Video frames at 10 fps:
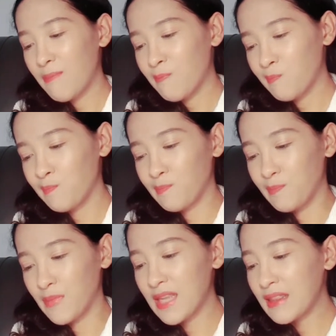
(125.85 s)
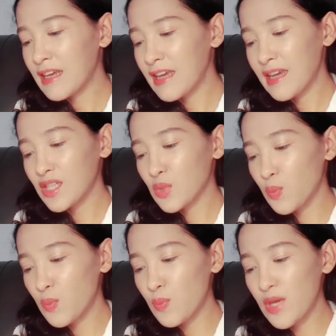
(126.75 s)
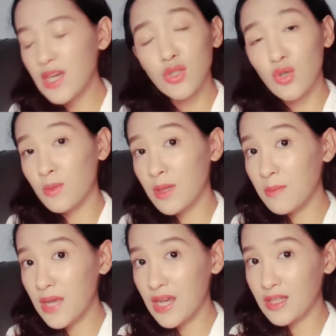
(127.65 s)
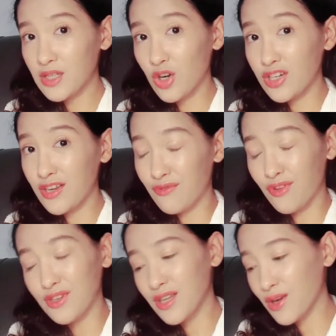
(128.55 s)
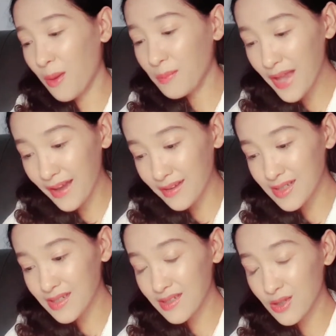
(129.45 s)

The thing is, we as human beings are diverse and complex.